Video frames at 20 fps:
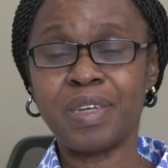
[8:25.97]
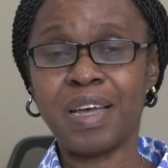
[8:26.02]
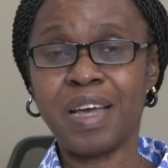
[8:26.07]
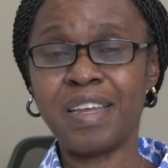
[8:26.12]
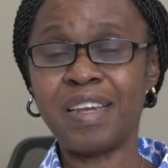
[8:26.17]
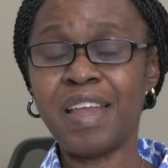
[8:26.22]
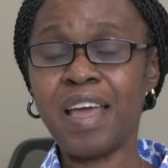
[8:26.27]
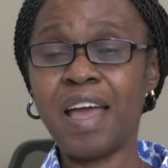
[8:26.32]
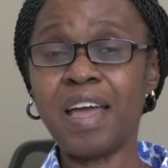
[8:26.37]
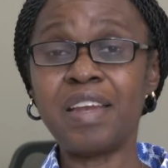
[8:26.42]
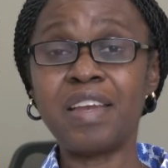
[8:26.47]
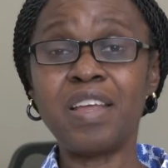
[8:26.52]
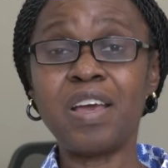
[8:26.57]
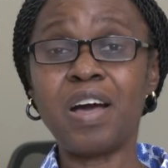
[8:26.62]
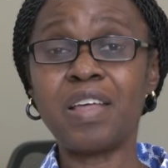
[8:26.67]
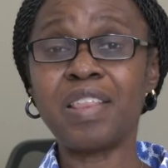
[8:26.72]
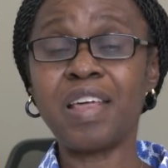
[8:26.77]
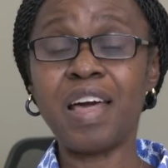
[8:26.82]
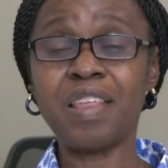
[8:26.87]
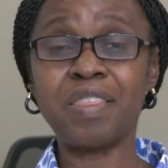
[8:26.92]
And any
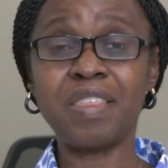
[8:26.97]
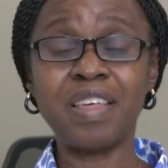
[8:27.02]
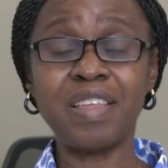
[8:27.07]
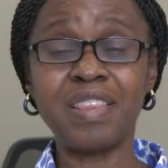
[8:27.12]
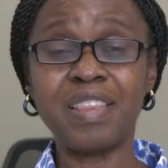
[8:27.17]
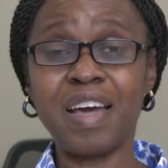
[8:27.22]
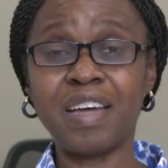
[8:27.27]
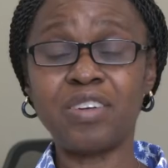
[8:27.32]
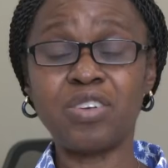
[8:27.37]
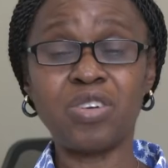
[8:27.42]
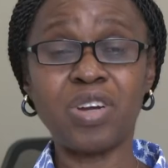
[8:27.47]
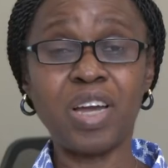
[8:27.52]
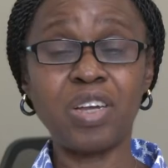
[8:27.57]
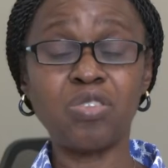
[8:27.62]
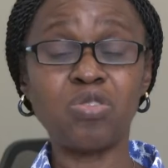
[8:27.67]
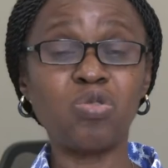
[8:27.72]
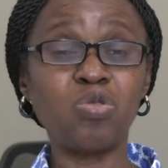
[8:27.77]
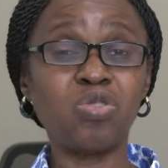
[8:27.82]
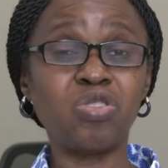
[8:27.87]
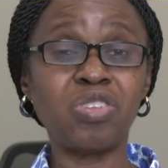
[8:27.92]
other thing that
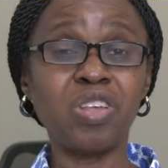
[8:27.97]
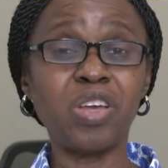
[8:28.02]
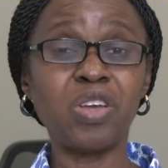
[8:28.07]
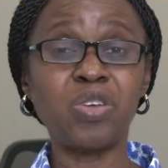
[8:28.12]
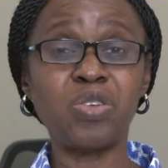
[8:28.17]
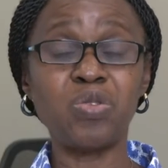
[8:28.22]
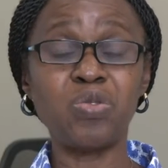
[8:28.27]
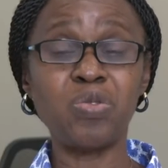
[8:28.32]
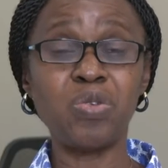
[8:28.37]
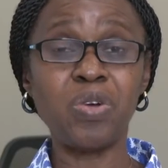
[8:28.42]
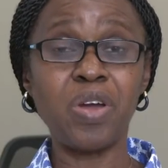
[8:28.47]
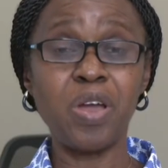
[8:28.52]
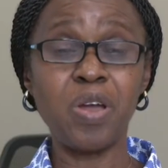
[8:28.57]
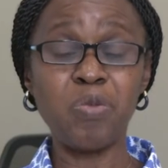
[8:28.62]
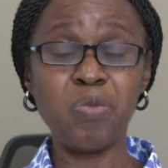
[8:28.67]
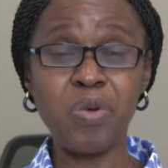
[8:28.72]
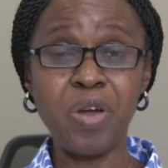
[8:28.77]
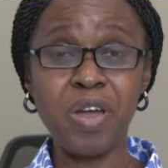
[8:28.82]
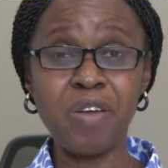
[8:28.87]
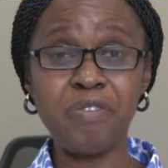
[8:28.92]
tries to take you
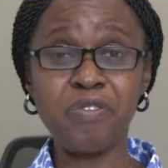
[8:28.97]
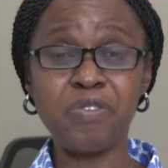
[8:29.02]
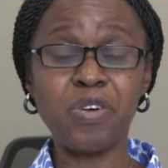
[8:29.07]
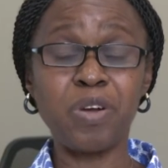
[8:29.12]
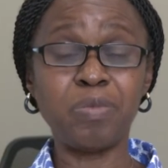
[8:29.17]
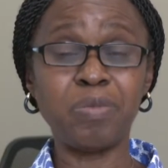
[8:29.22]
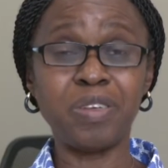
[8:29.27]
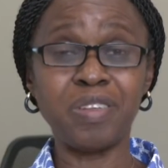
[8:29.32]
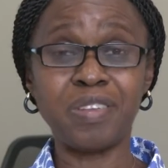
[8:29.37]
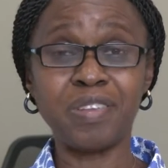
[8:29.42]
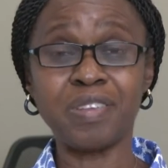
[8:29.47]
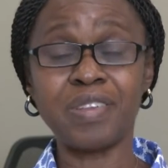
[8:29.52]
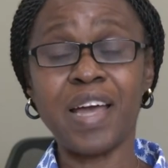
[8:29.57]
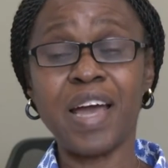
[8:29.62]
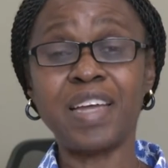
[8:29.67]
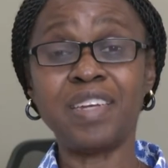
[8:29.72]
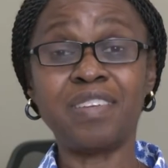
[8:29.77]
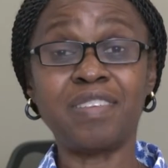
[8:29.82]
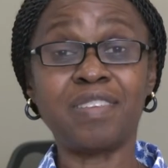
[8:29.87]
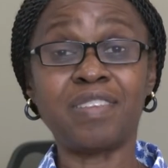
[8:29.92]
away from his
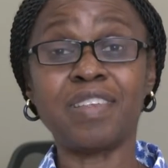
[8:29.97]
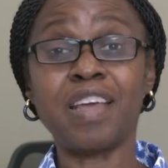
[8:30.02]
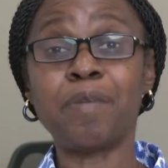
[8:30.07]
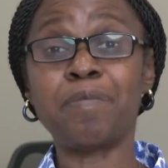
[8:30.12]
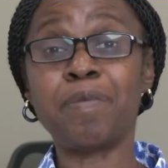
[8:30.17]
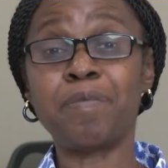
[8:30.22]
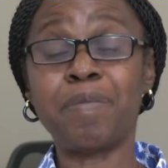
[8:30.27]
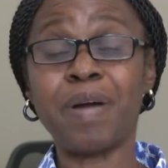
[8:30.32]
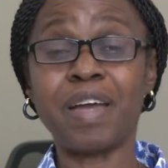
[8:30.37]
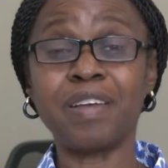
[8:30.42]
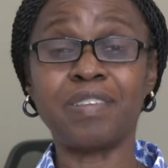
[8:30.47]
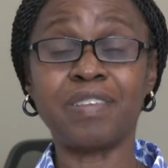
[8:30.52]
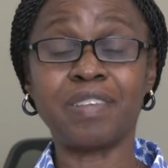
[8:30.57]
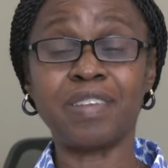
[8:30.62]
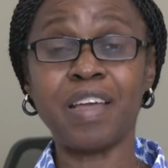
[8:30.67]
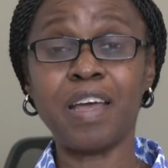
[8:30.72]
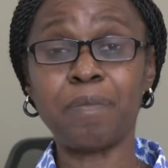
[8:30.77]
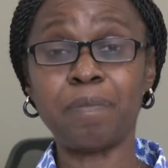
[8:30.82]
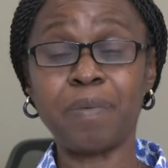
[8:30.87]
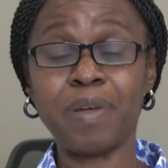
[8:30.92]
side step by
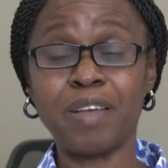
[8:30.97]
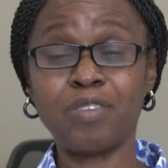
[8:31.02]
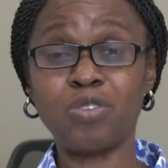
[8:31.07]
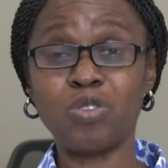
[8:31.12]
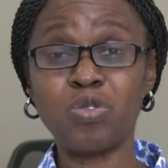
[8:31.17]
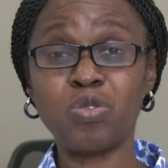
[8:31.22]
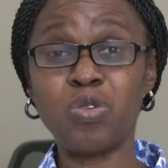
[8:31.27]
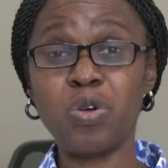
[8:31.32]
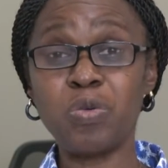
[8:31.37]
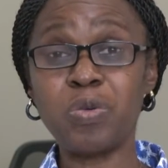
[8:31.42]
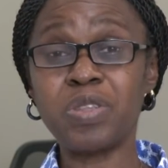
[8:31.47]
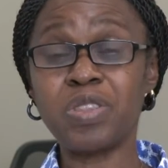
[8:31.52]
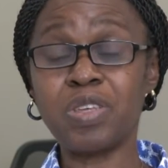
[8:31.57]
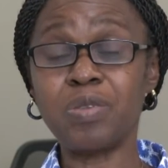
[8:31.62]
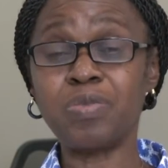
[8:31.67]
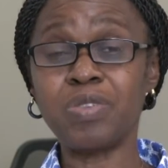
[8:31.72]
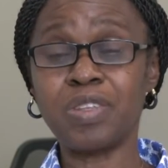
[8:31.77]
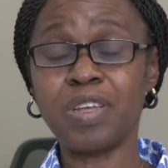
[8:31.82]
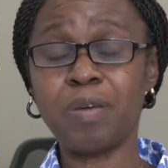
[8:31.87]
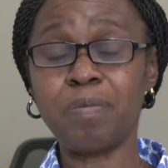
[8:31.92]
step, as you go with
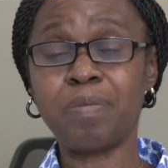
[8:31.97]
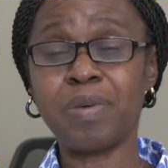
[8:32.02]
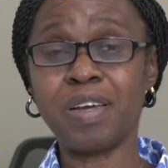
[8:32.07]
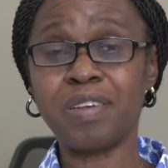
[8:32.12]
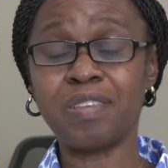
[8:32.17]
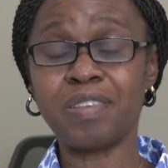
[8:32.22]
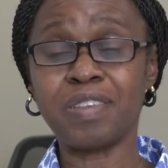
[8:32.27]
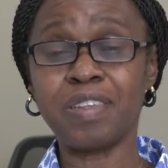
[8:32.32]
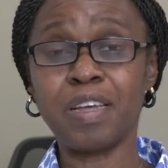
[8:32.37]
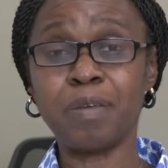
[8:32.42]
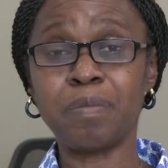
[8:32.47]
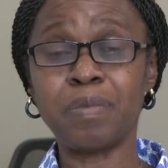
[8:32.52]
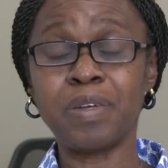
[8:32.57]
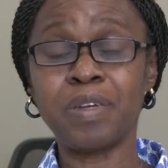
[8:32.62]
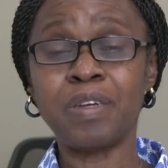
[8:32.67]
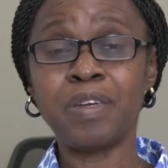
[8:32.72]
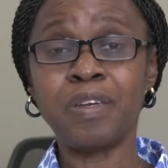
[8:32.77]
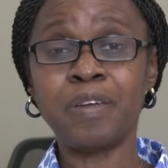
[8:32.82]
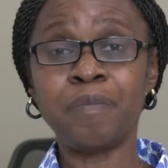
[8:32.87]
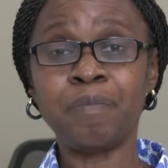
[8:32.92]
him step by step,
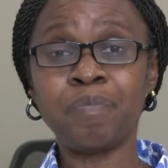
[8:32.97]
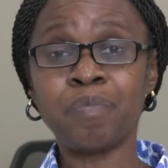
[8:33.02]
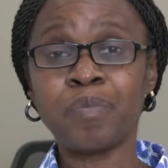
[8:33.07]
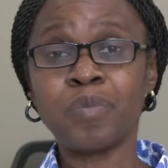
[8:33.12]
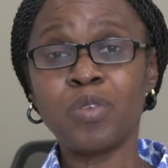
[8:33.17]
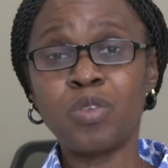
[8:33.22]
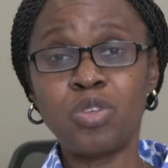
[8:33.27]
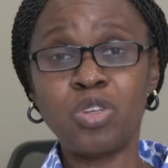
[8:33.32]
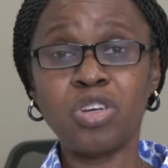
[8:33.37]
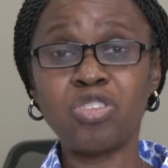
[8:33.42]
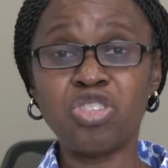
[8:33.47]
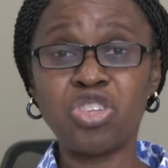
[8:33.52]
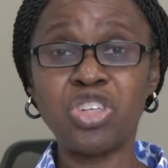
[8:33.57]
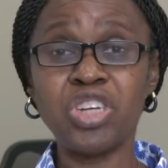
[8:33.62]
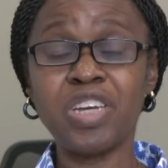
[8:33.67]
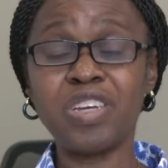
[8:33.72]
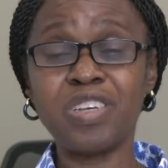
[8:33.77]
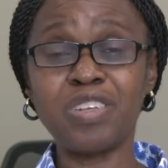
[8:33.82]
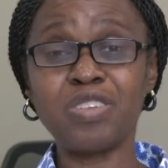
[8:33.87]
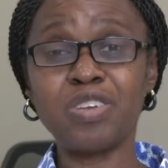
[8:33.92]
just
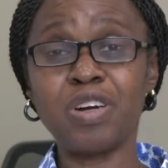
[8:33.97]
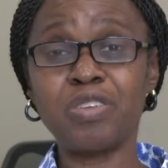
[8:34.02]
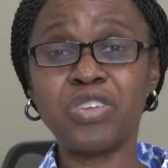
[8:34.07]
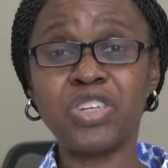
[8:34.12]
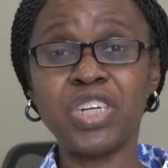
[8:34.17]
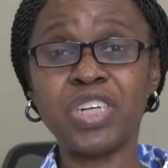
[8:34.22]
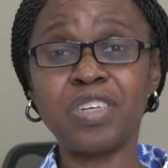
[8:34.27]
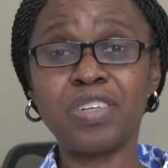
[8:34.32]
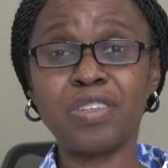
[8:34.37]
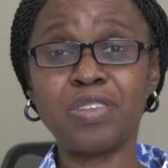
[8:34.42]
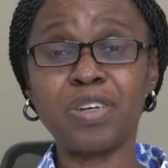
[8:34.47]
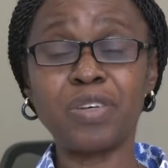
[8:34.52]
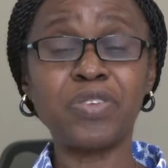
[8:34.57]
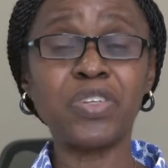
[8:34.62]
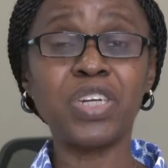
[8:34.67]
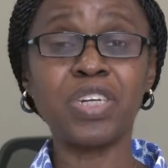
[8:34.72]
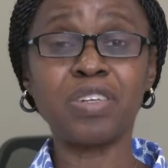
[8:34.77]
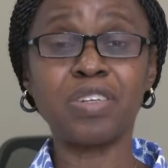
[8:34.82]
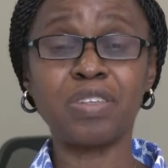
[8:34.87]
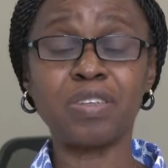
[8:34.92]
shake it off, shake it off,
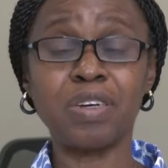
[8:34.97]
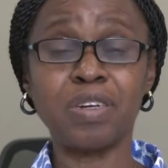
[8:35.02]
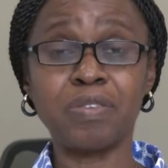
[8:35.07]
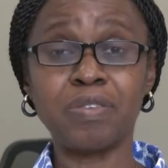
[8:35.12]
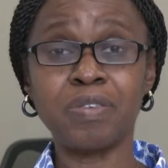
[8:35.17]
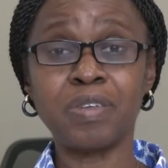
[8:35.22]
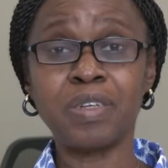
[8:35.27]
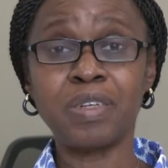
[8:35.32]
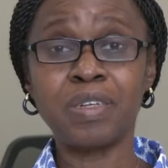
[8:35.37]
shake it off.